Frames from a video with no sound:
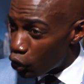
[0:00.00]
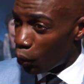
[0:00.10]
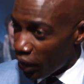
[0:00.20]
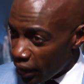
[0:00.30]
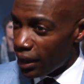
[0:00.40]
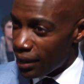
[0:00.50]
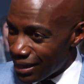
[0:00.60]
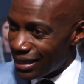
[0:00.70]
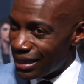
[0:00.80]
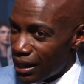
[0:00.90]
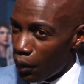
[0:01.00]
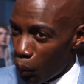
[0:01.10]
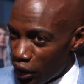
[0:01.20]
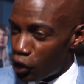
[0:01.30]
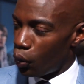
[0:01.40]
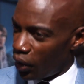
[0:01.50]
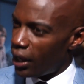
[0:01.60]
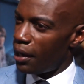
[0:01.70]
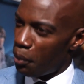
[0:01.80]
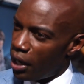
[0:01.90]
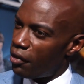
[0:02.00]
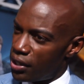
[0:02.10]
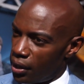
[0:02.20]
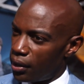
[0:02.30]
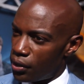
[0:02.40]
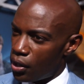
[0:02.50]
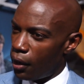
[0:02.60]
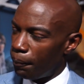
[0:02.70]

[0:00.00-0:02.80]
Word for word: join we join him where he's at the top.